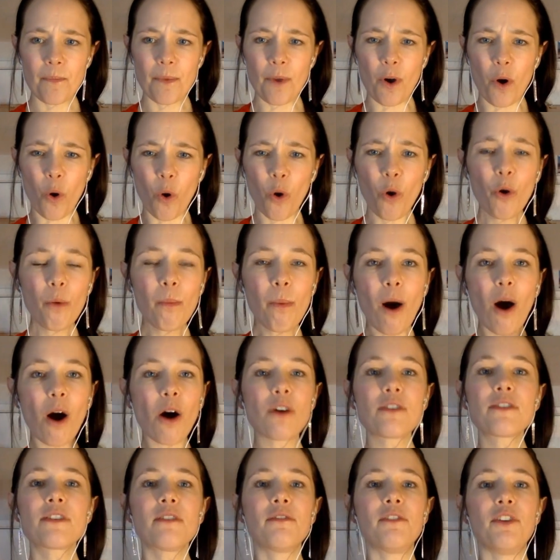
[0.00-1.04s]
all
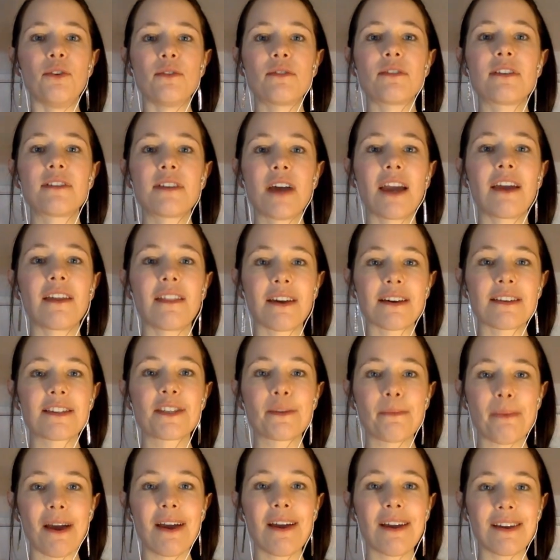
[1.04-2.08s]
parts of you to take their
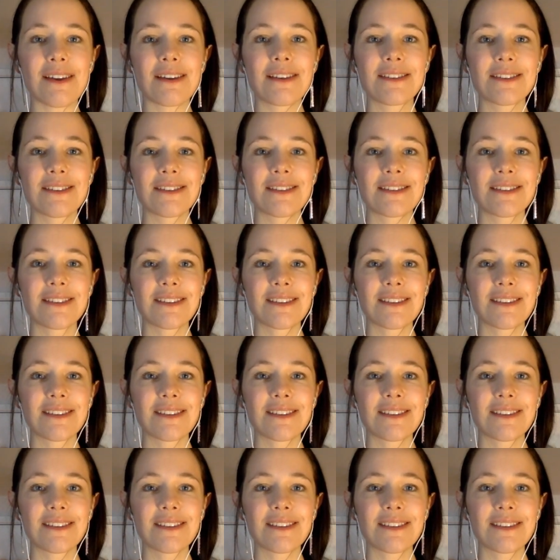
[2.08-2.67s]
space,